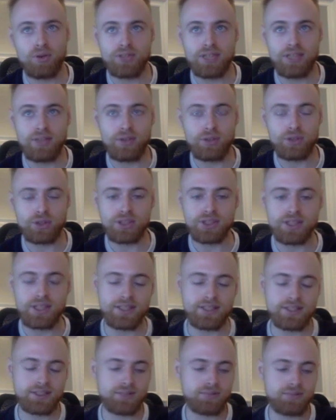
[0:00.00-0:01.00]
technology
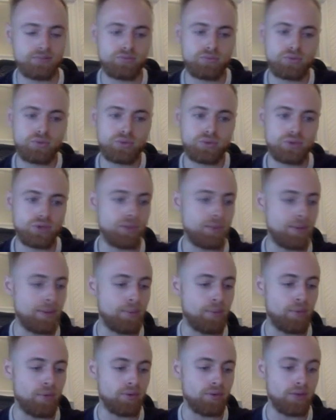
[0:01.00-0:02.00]
that's going to be
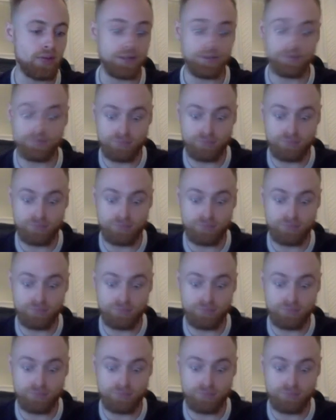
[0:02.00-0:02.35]
like